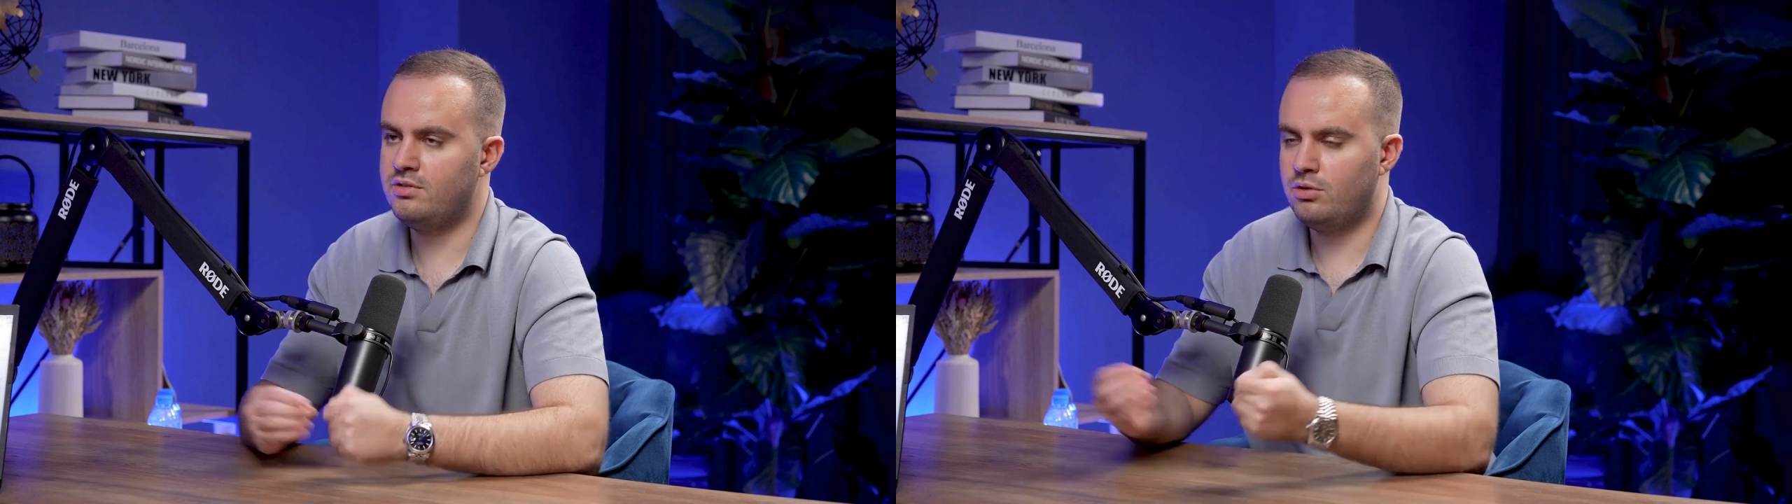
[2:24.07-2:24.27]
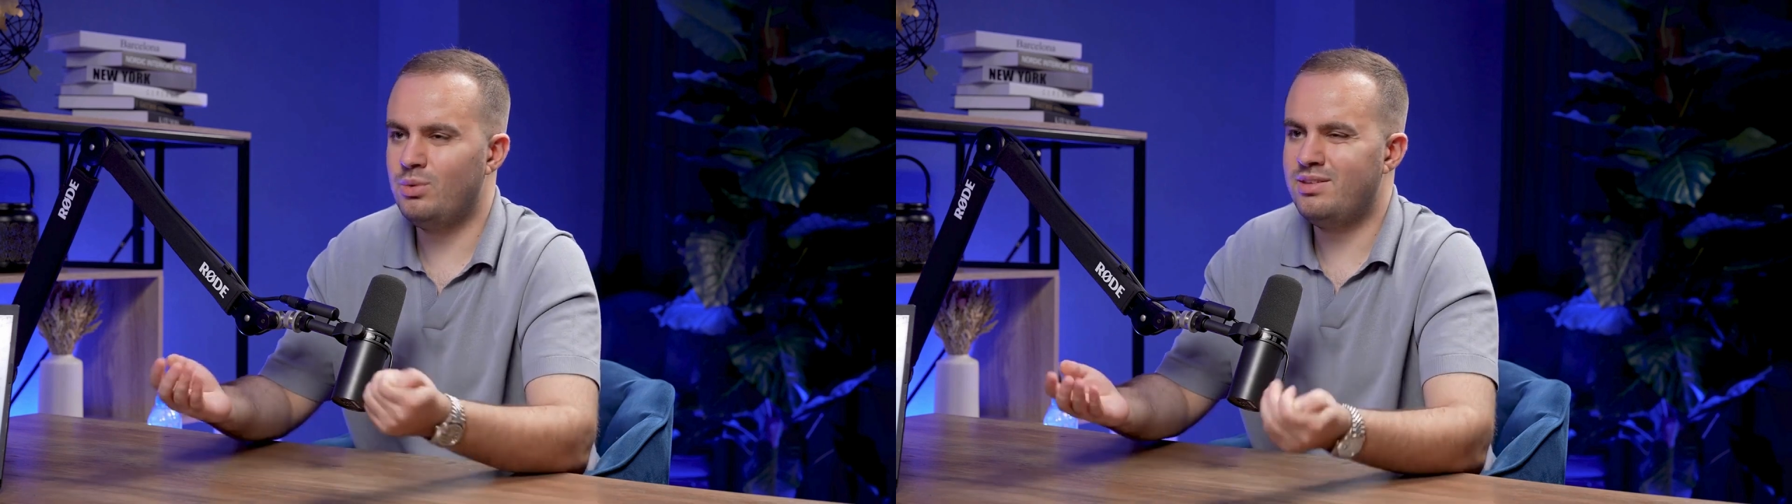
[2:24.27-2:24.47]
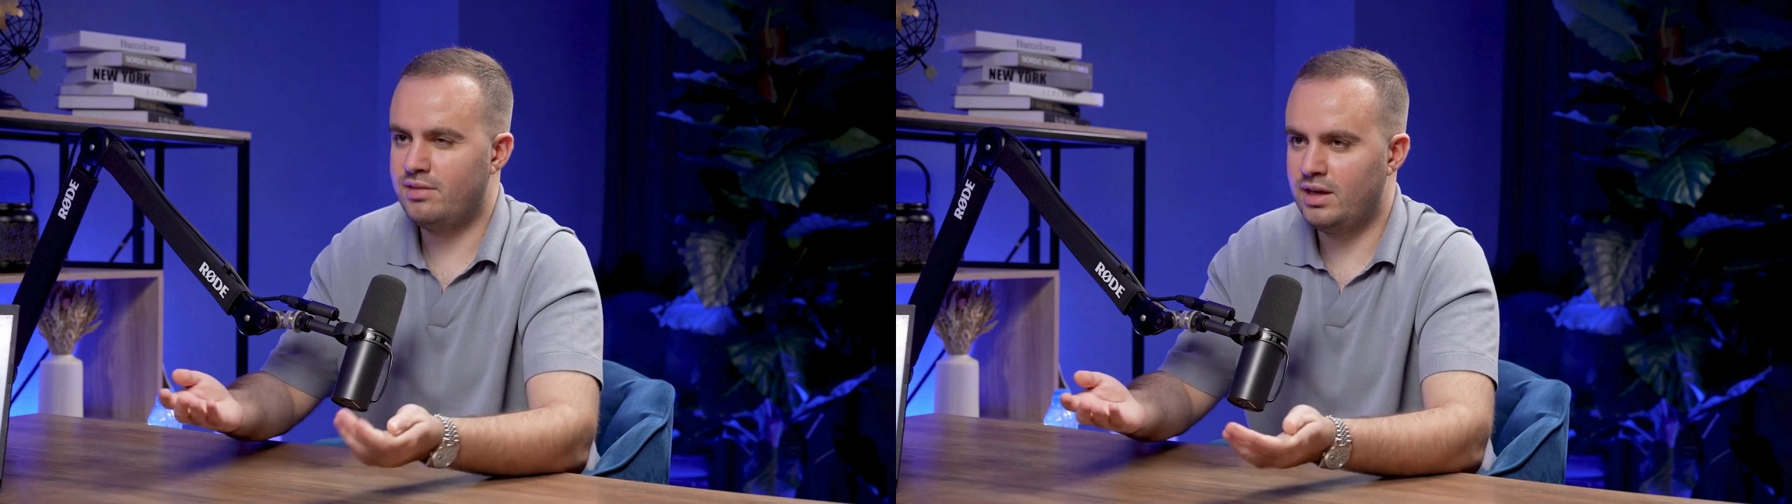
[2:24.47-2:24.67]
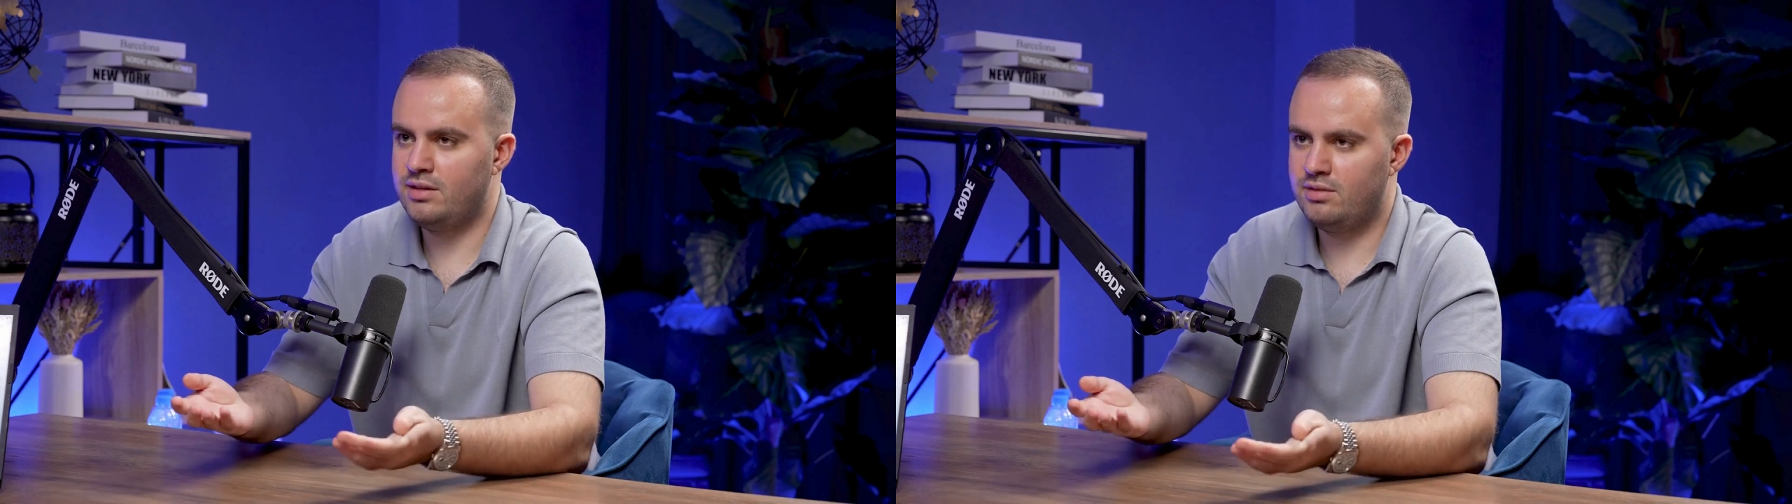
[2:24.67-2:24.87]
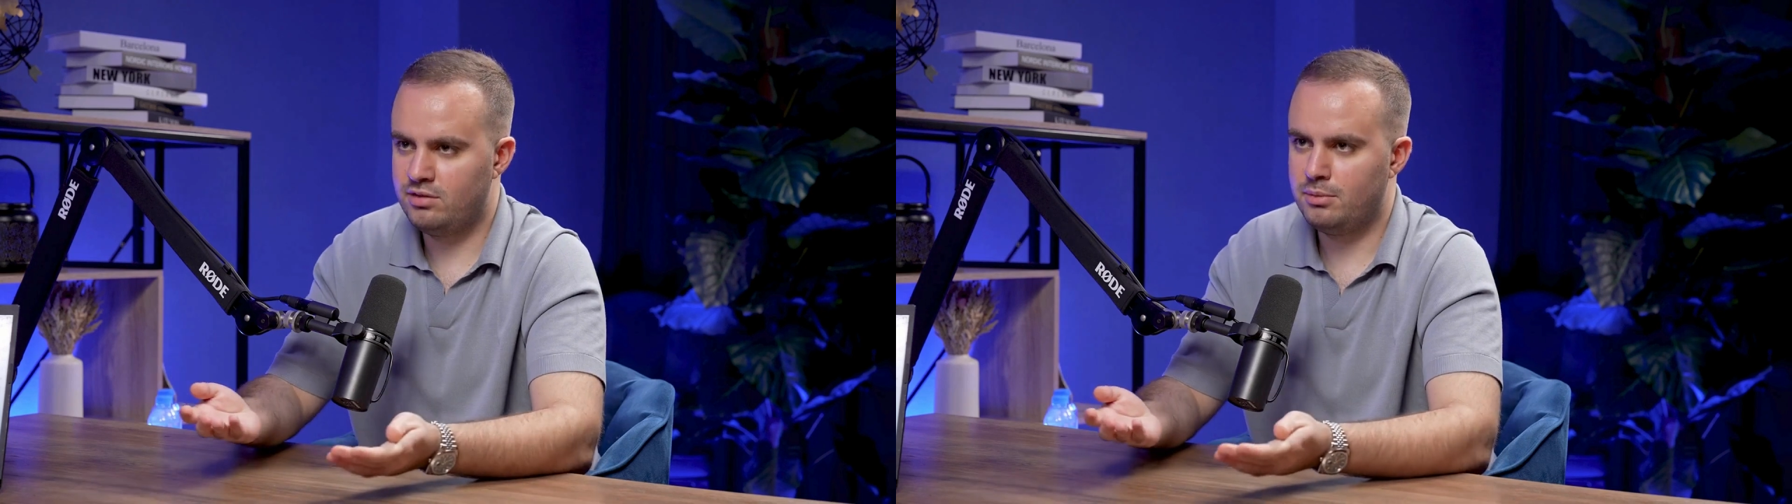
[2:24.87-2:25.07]
So we stayed
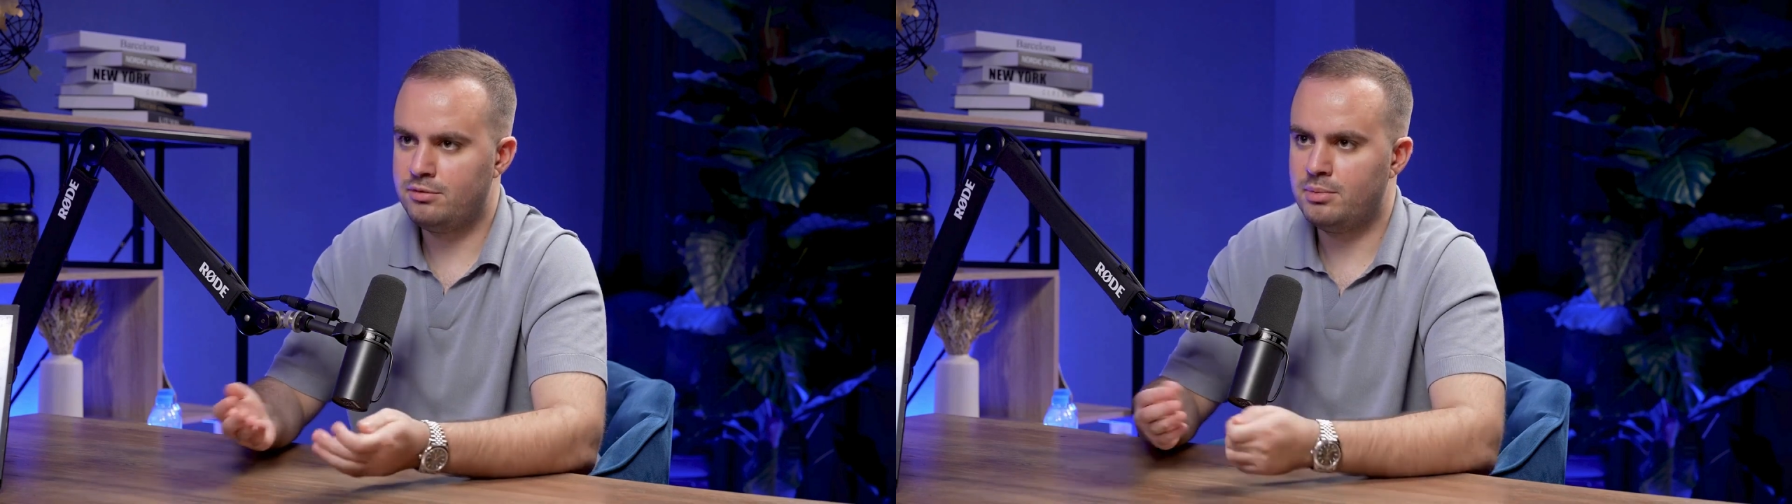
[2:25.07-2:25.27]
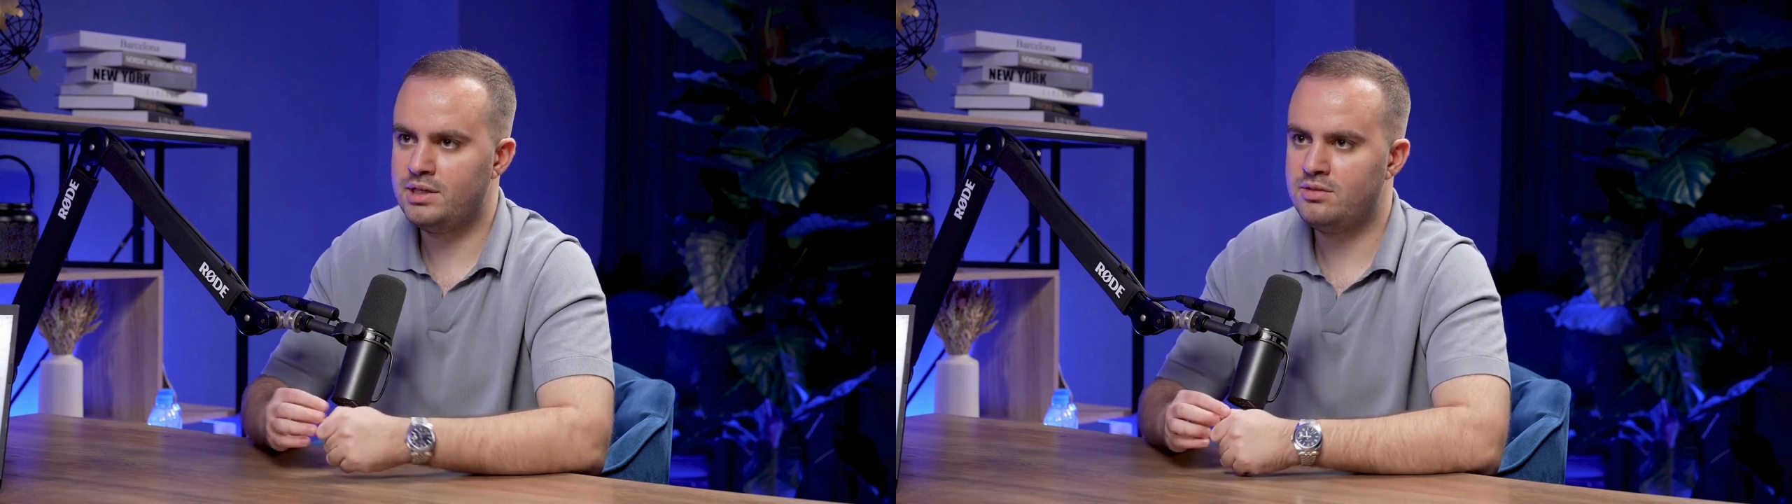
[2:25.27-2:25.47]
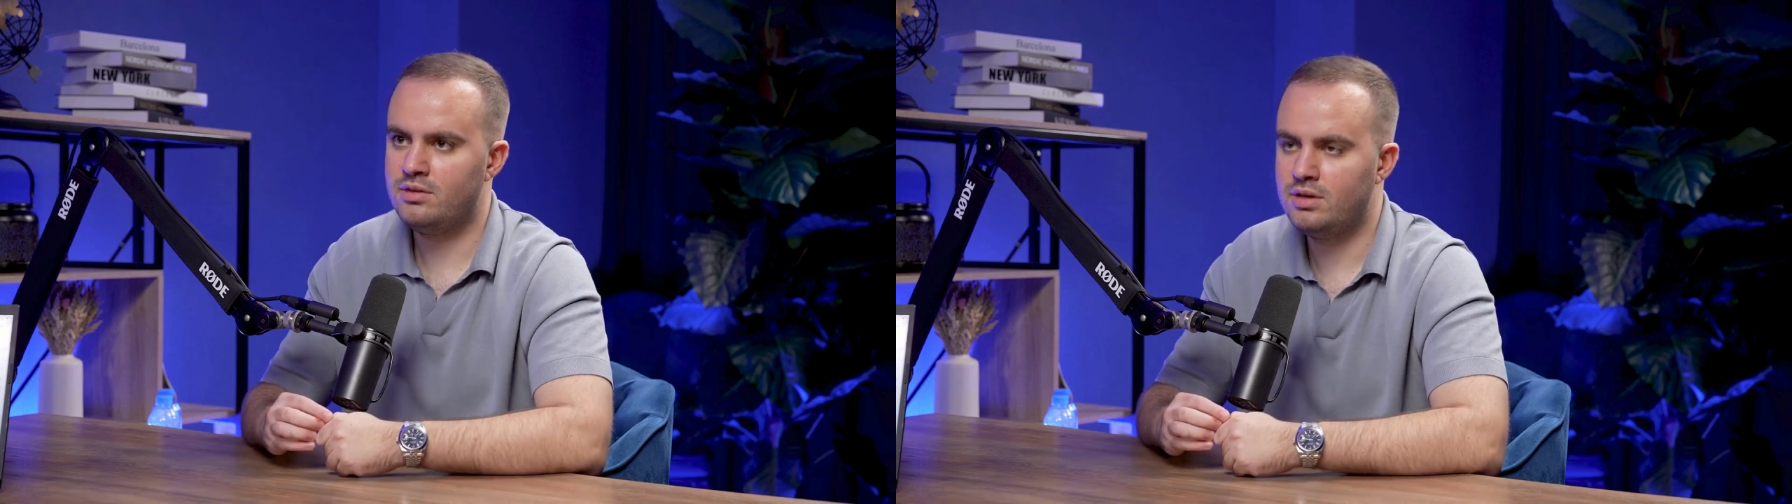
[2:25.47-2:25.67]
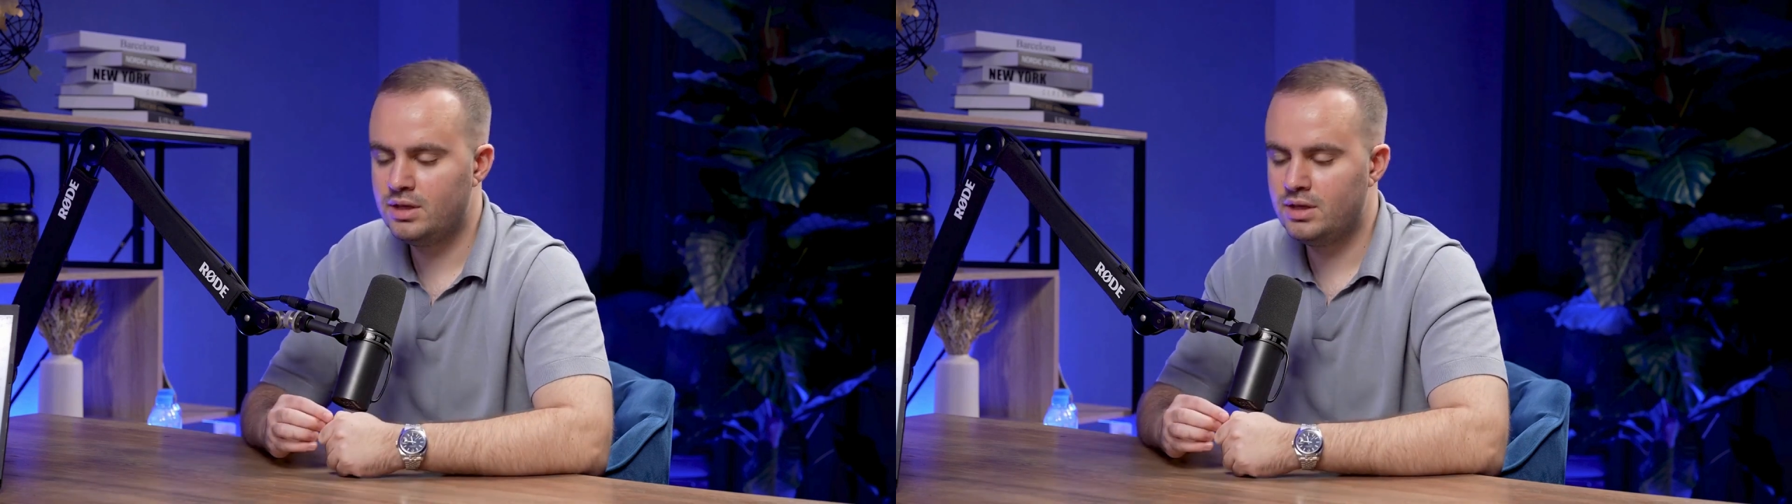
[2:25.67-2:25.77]
top of mind.